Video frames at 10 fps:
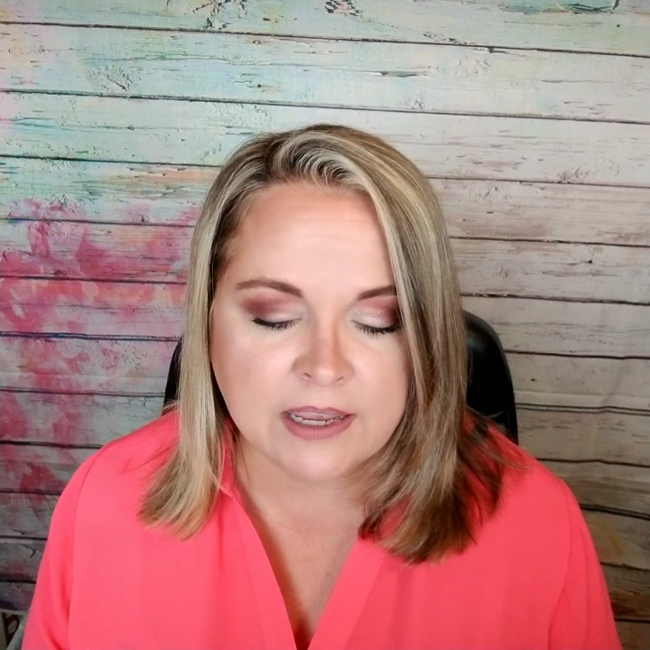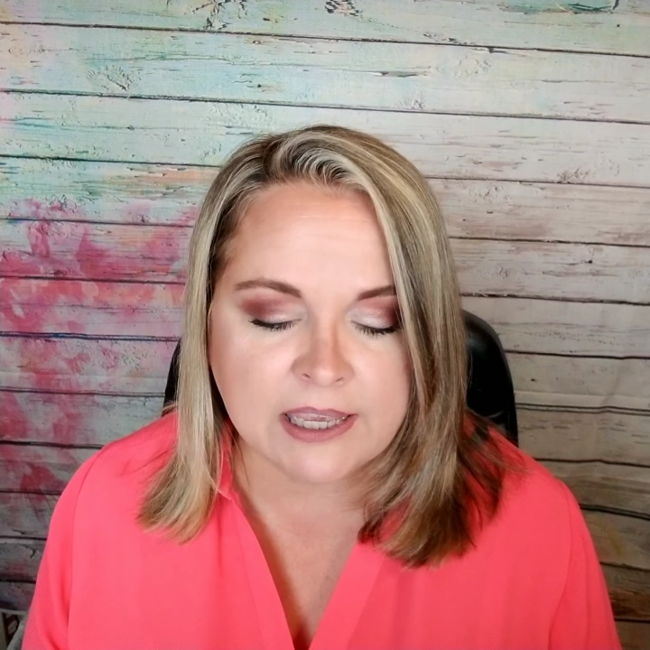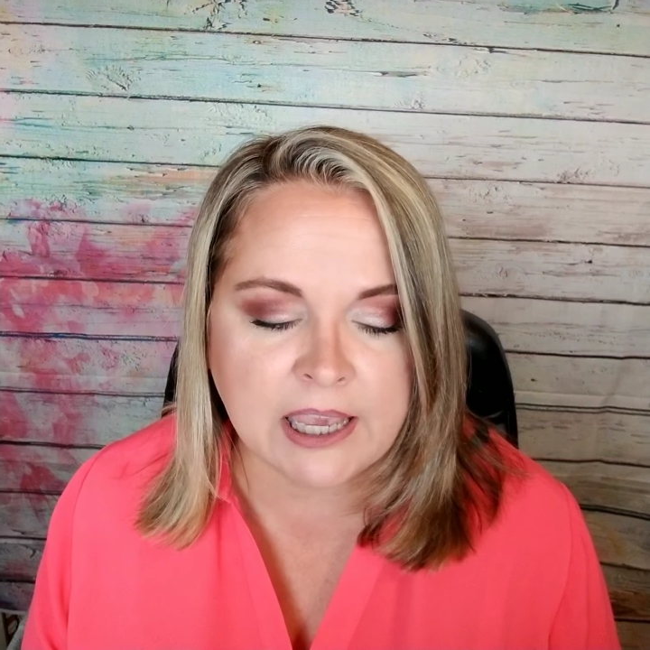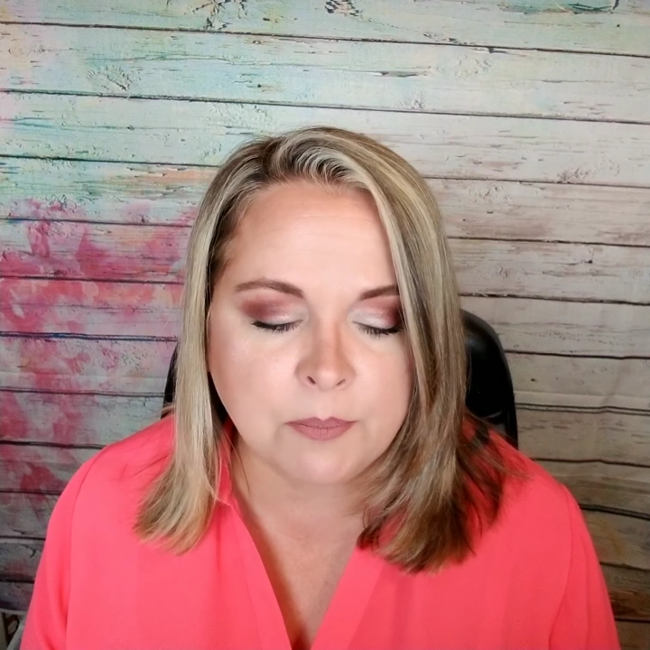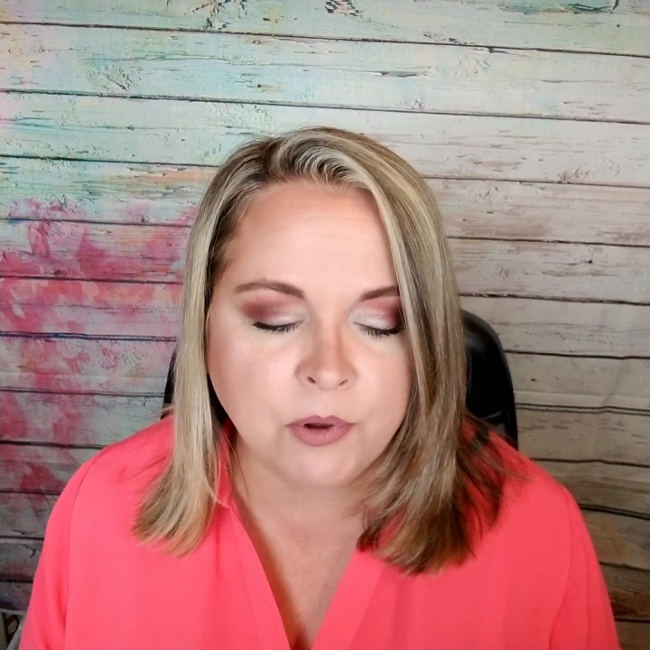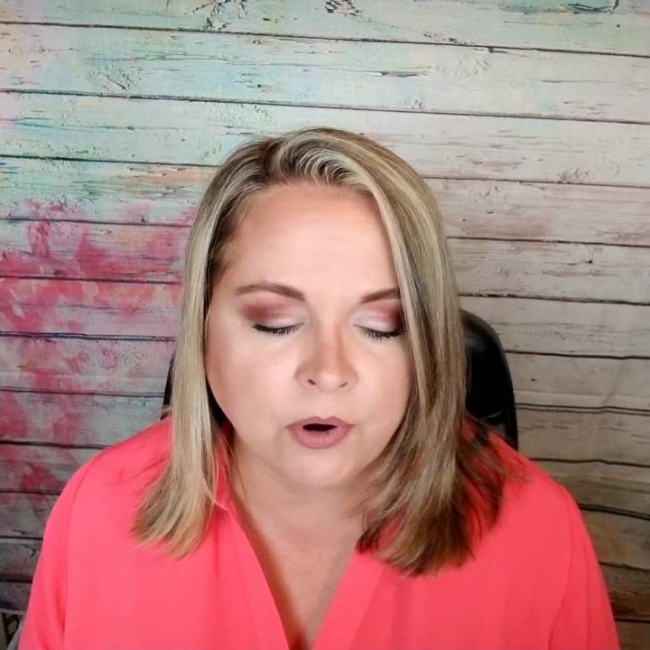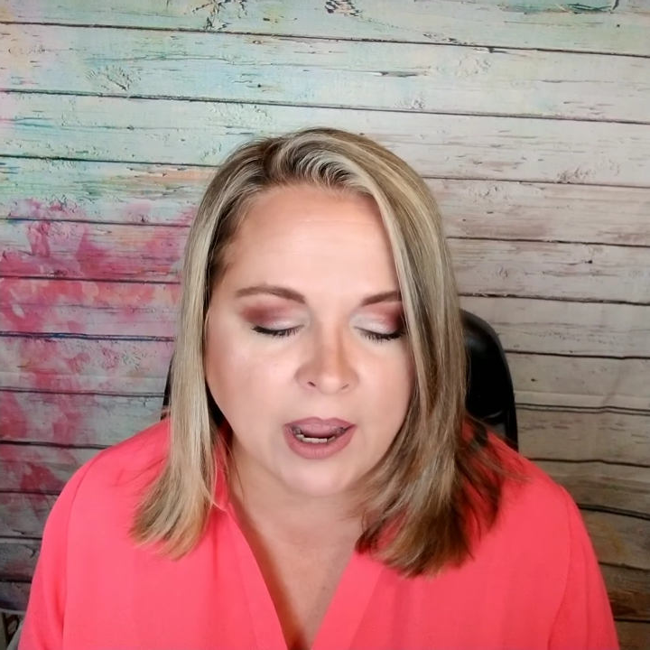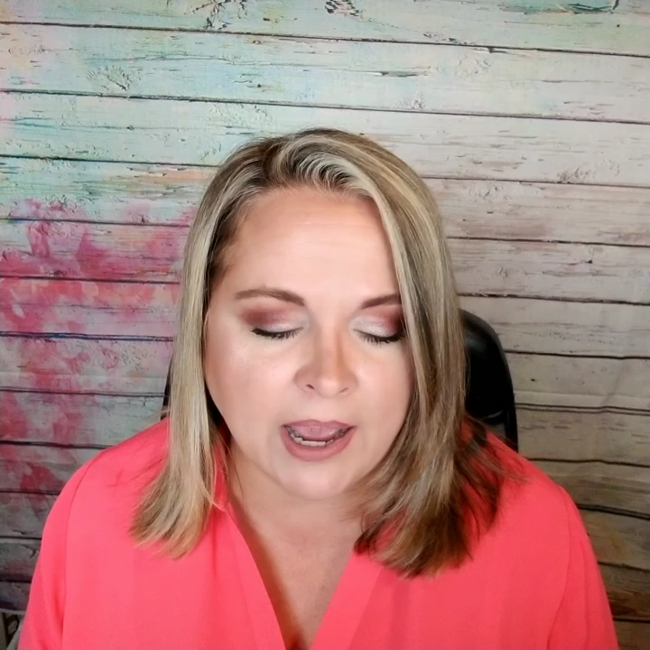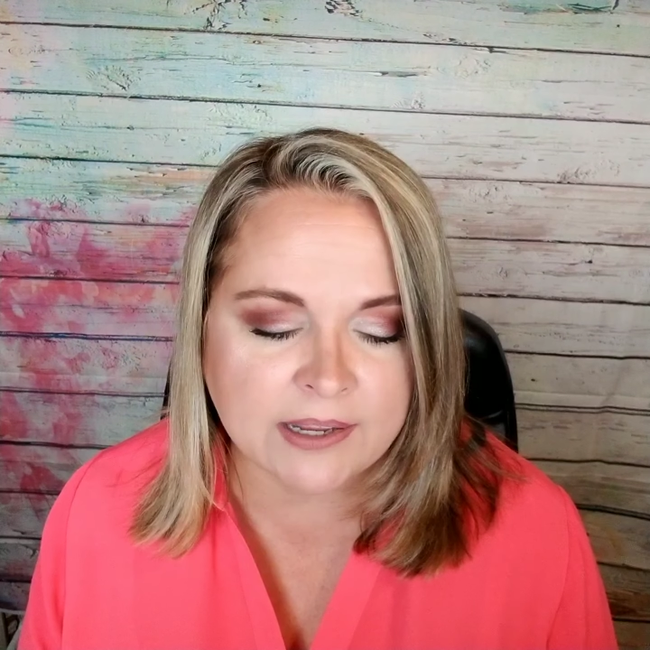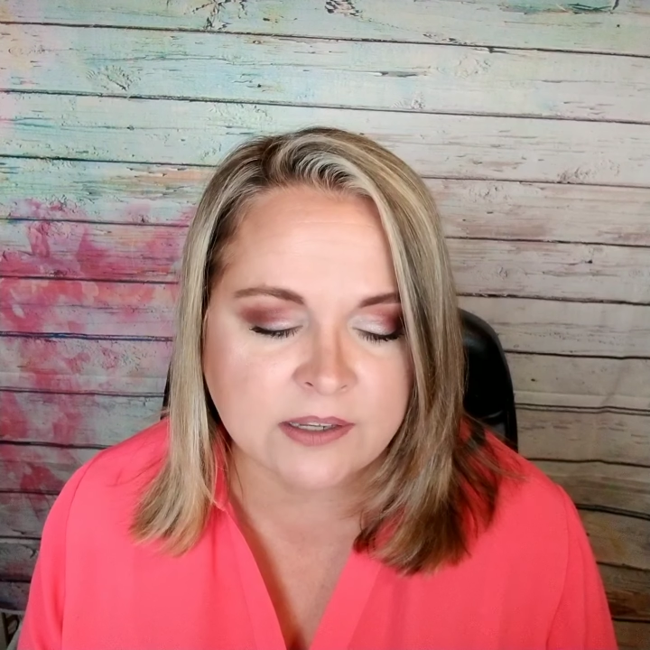Keep your
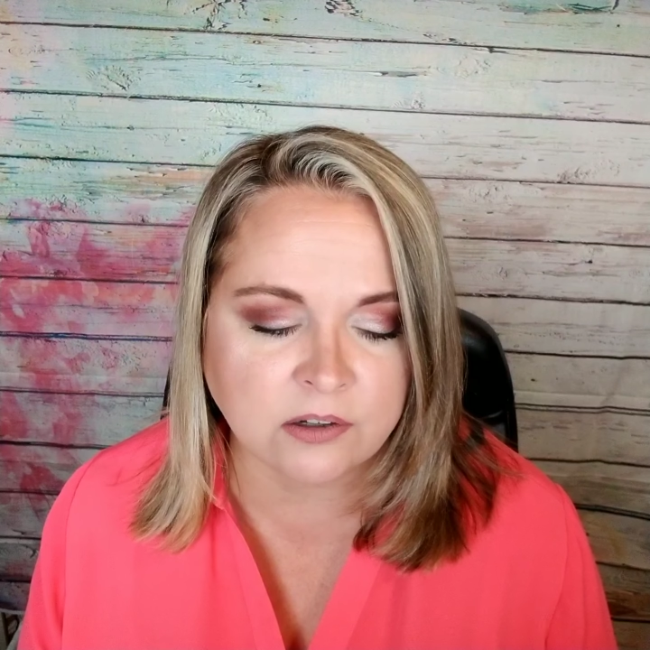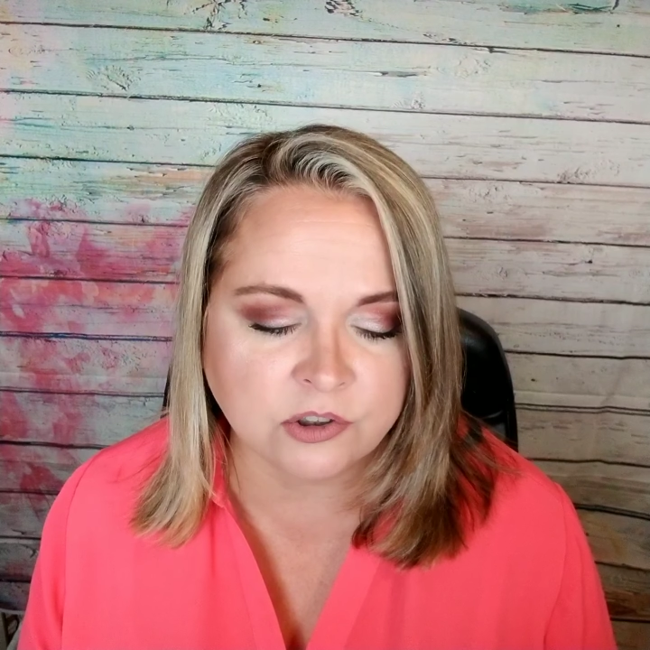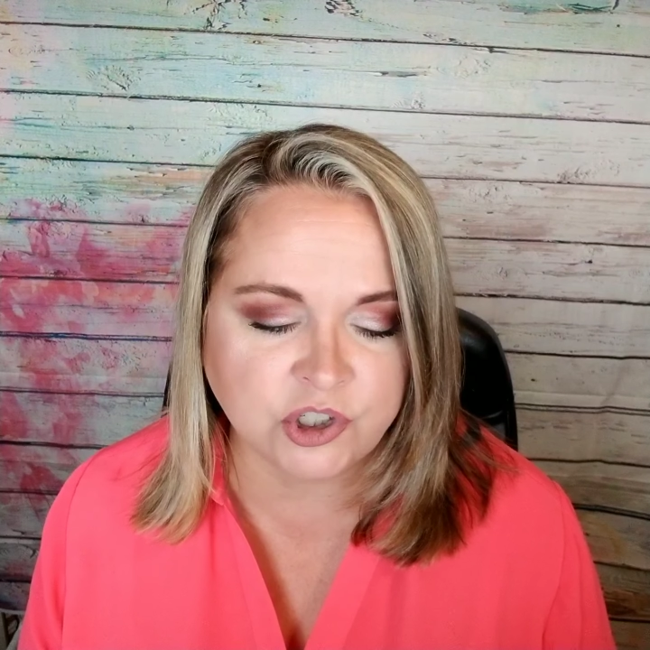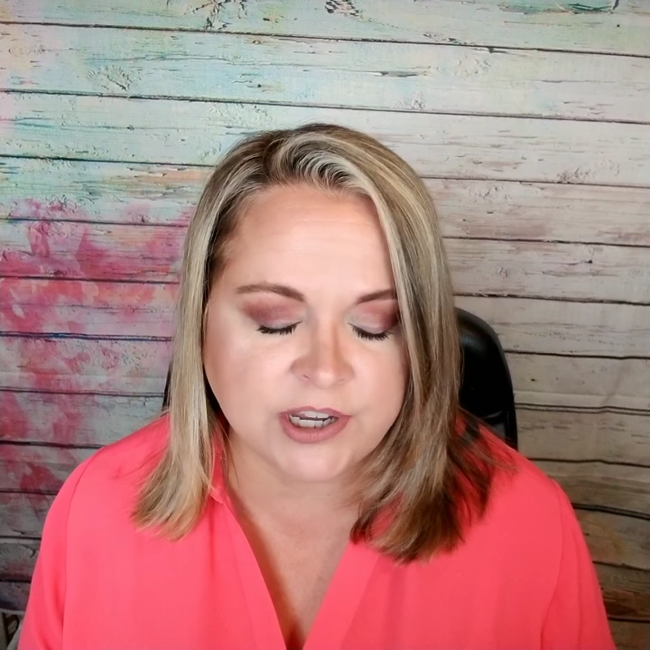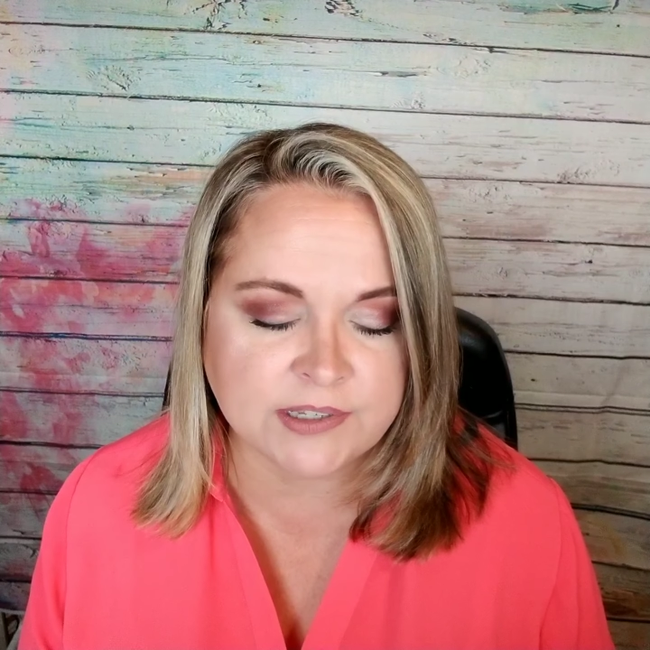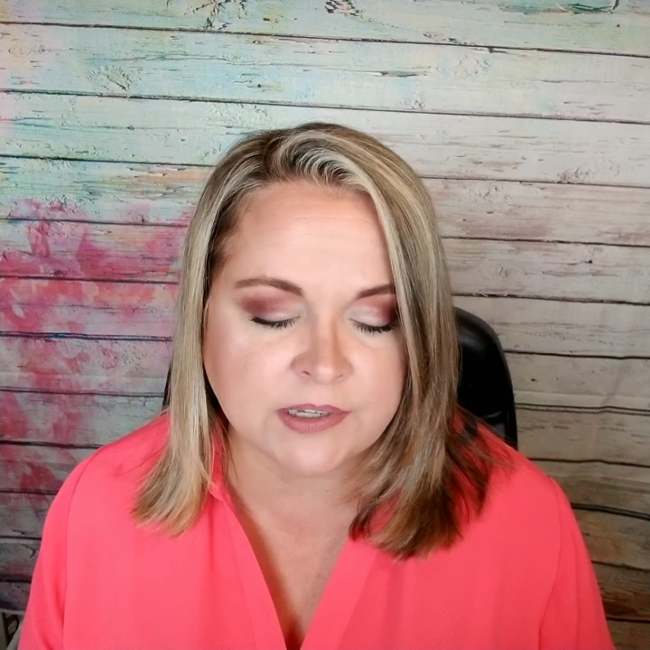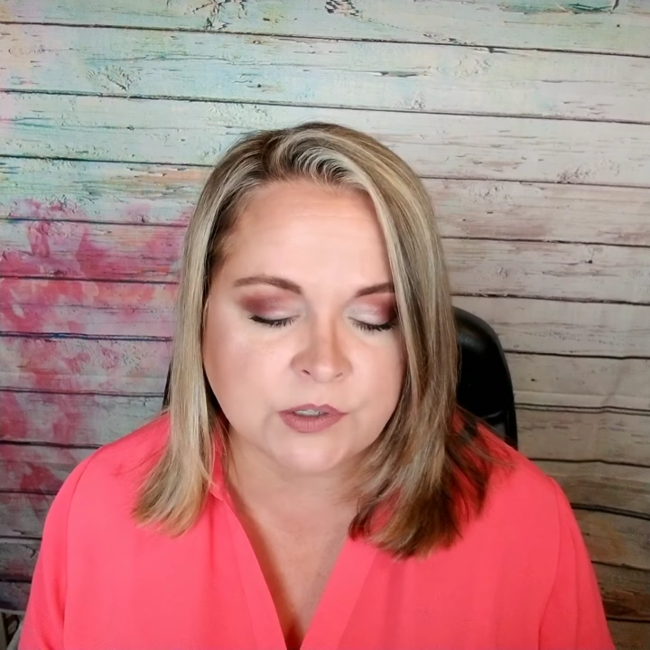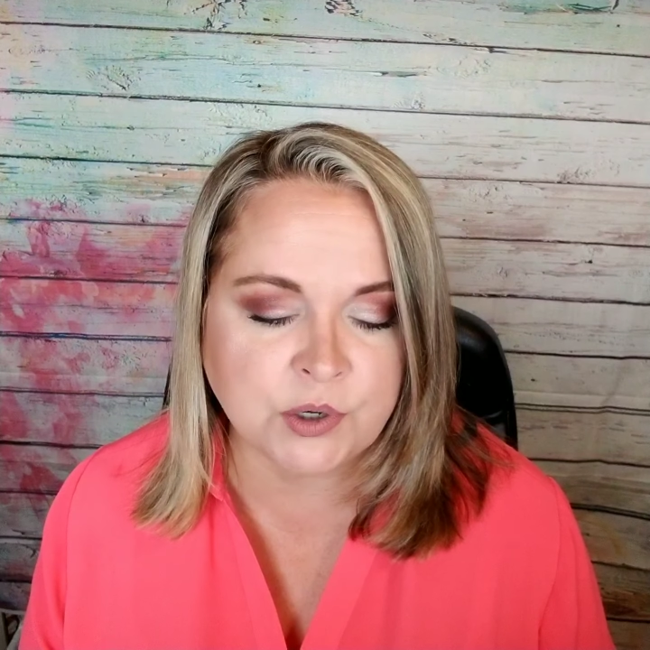eyes on Jesus,